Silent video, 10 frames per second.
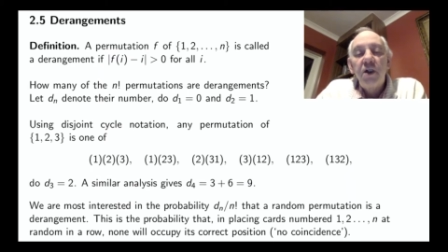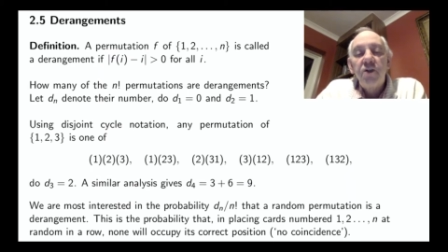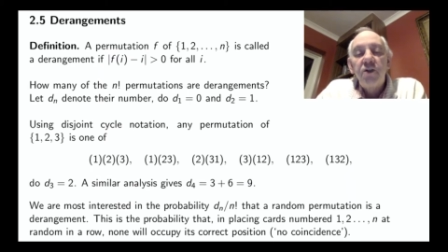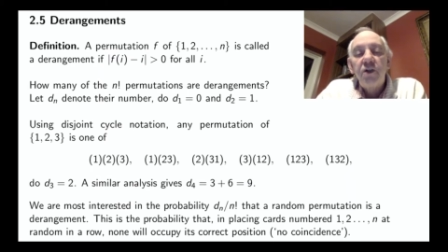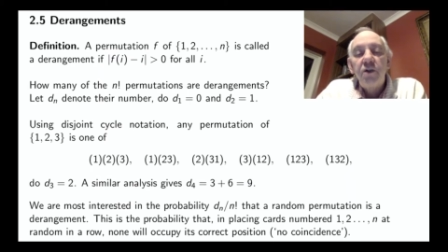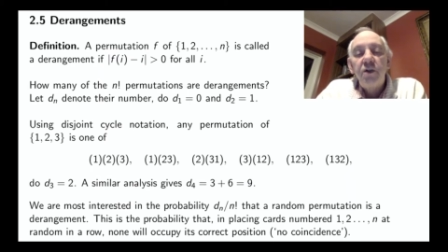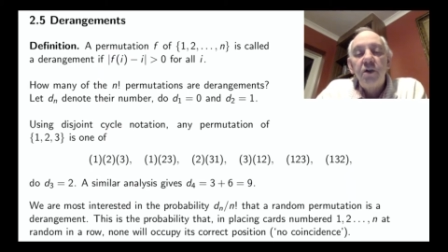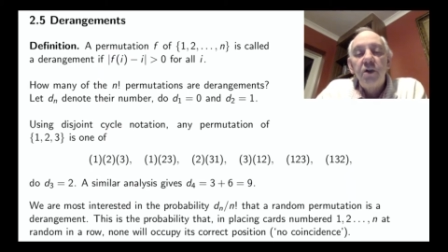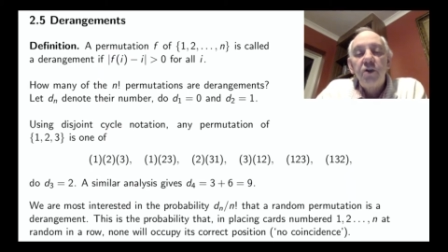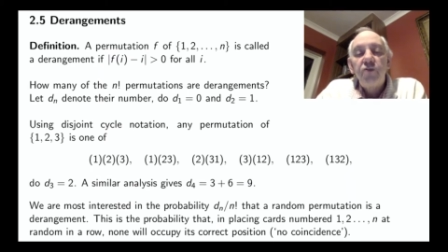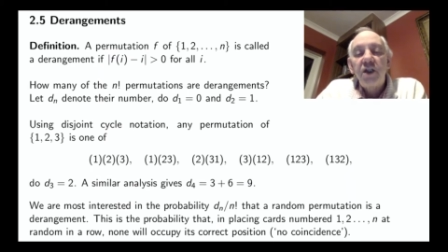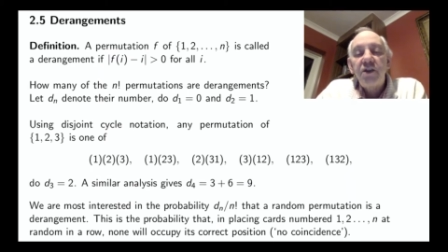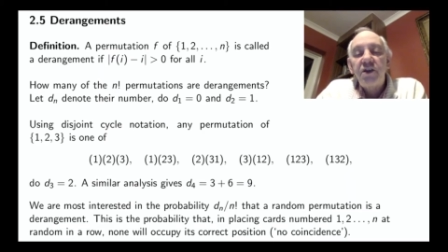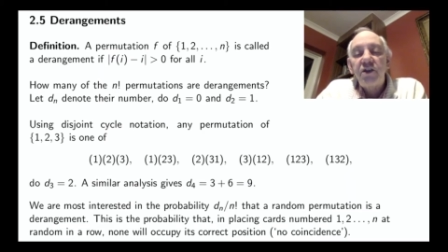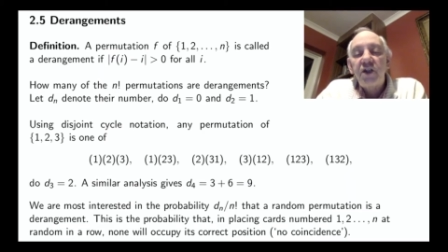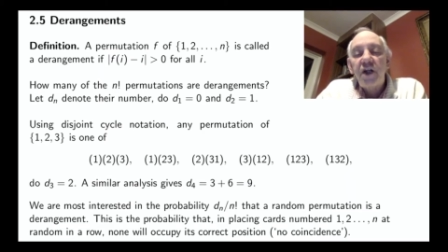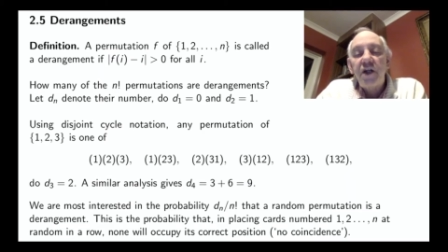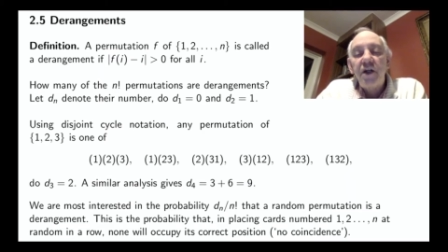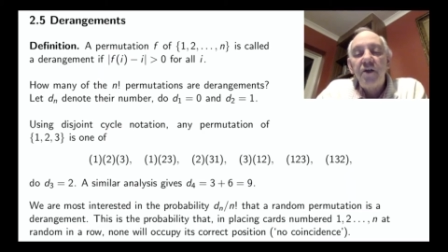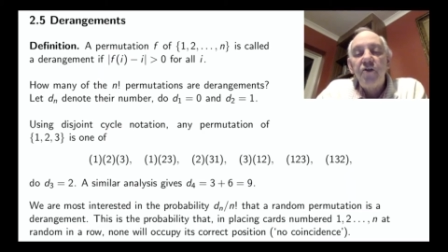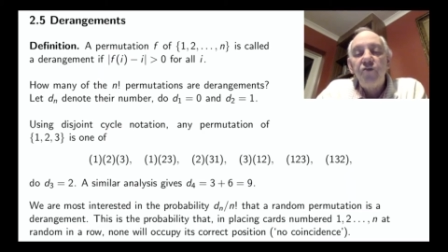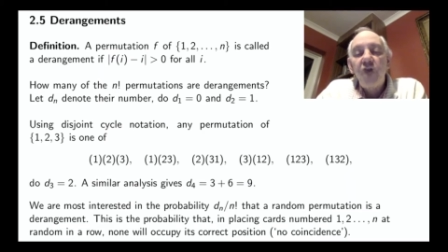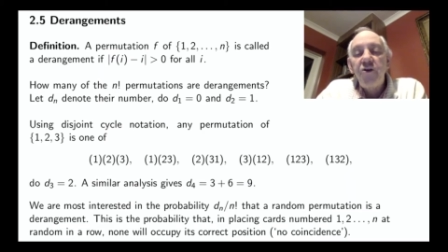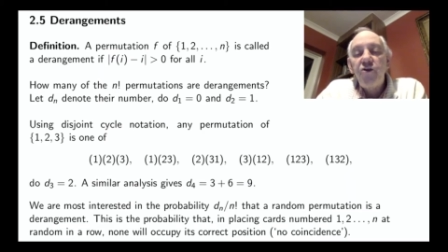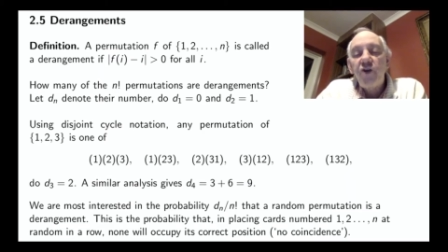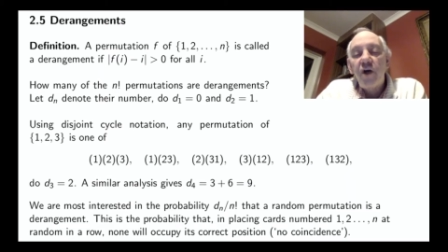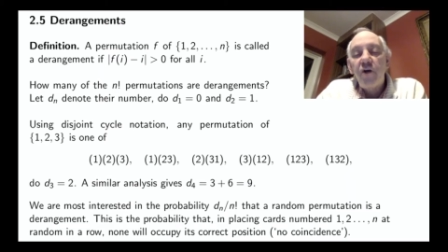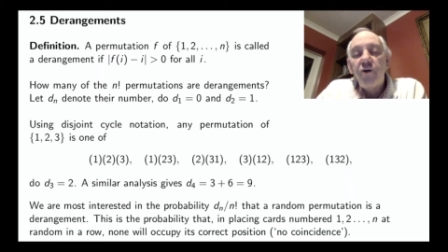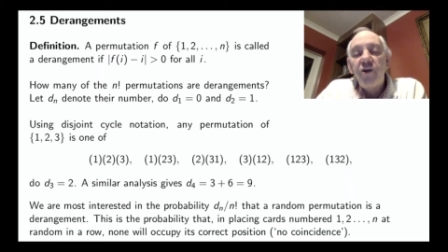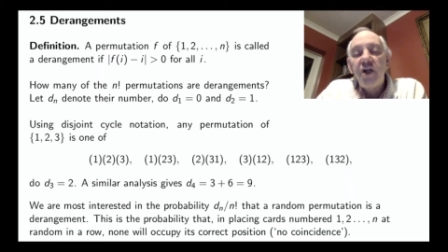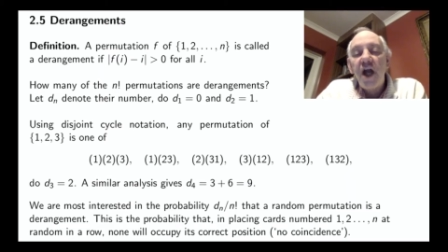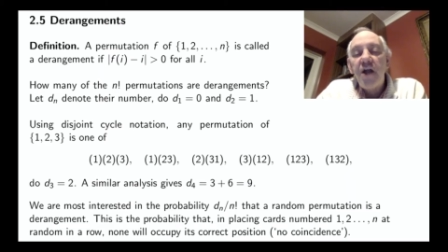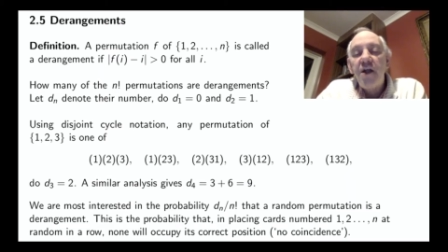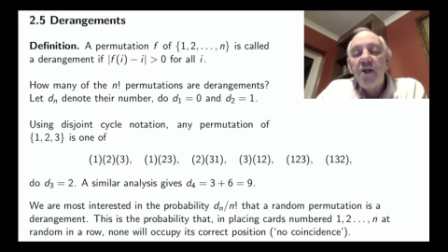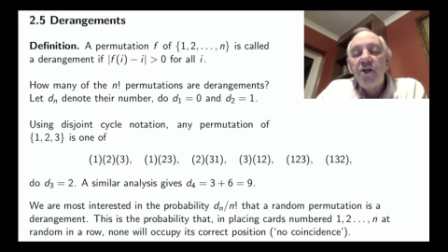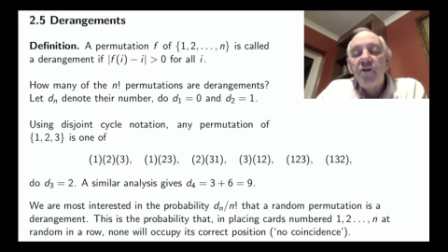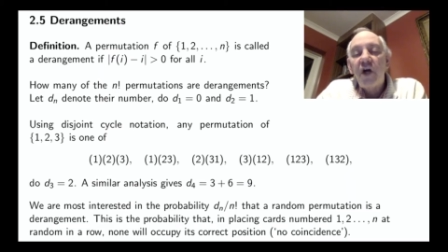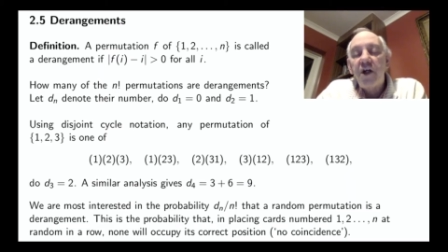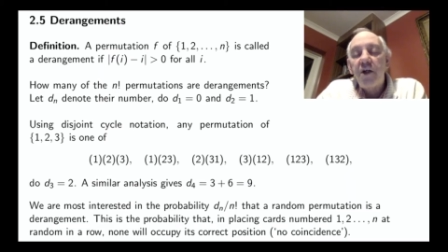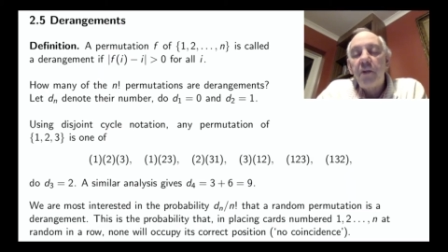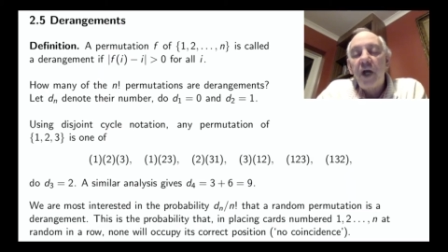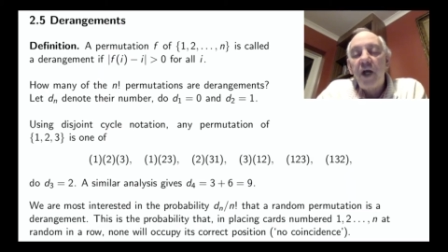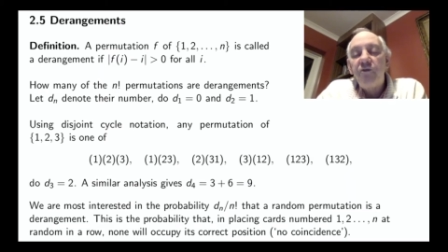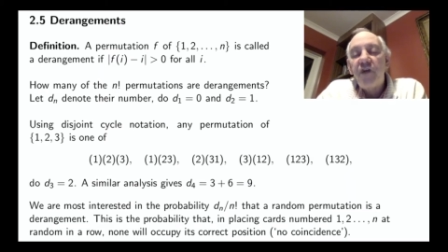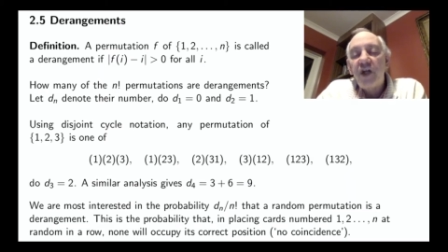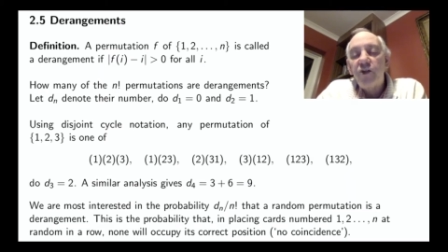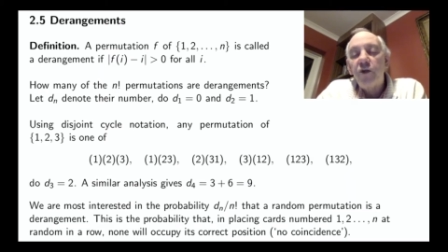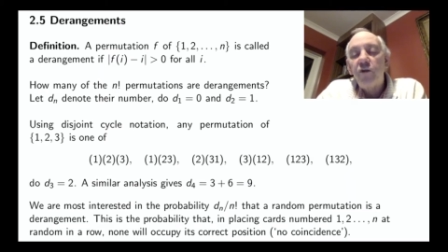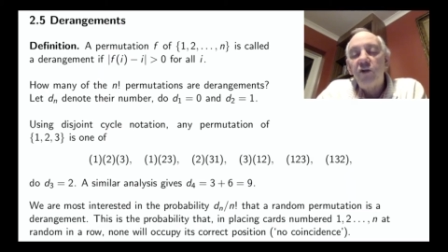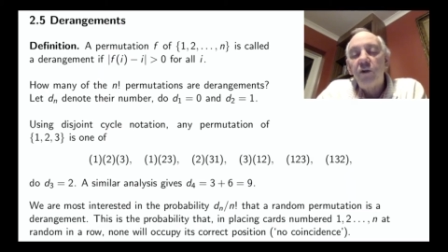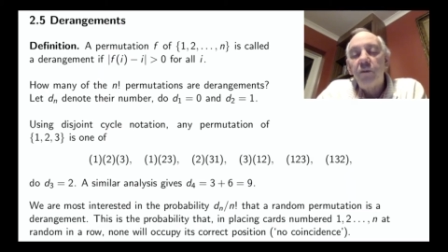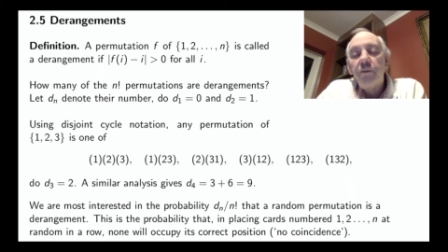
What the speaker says: to try to study the ratio dn divided by n factorial.